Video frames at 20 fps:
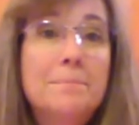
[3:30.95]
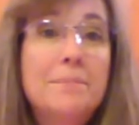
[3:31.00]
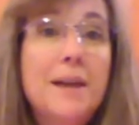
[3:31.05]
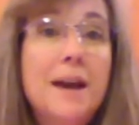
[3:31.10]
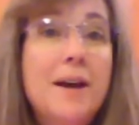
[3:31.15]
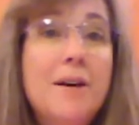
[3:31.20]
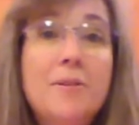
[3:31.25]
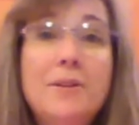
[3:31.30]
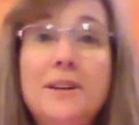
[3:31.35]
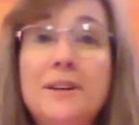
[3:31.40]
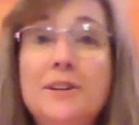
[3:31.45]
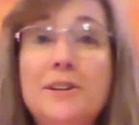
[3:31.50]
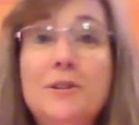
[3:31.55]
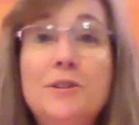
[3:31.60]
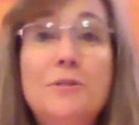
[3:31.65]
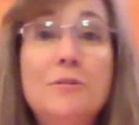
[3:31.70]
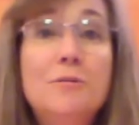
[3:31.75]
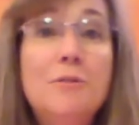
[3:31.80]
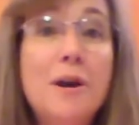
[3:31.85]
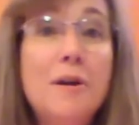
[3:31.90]
not only do
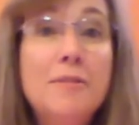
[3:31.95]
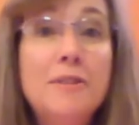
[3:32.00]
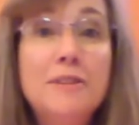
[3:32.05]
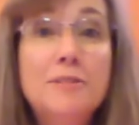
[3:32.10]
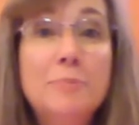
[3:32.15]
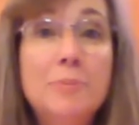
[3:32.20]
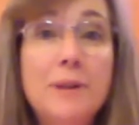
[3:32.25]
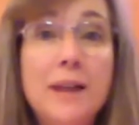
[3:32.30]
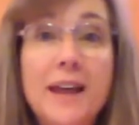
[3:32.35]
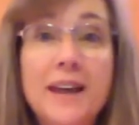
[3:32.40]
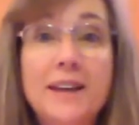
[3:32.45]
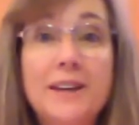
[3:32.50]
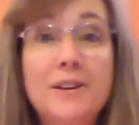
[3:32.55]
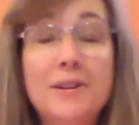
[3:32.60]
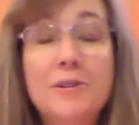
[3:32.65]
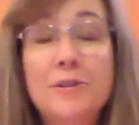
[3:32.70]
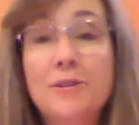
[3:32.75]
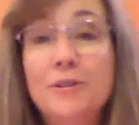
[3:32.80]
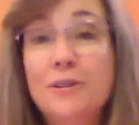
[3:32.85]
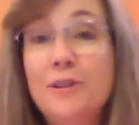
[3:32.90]
you grow this plant in your